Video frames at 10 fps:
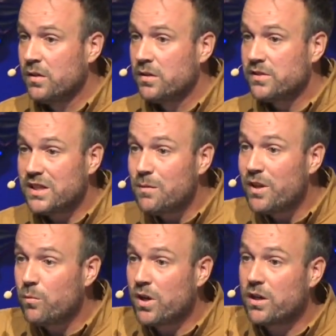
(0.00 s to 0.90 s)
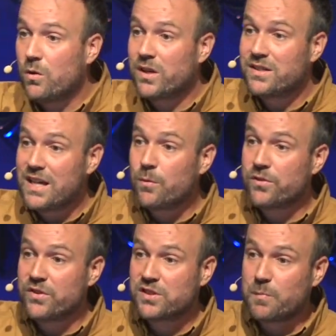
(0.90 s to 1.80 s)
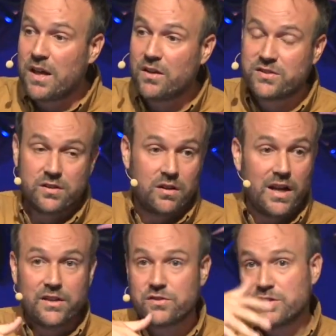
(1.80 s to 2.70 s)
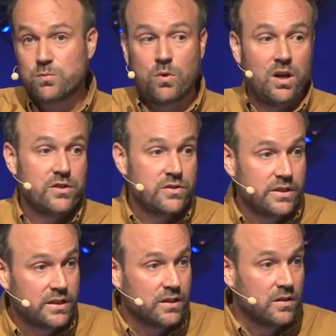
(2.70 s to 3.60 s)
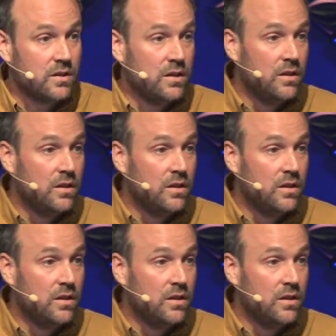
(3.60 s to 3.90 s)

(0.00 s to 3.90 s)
Does anybody want to go on a date with their spouse and their eyes are just wandering and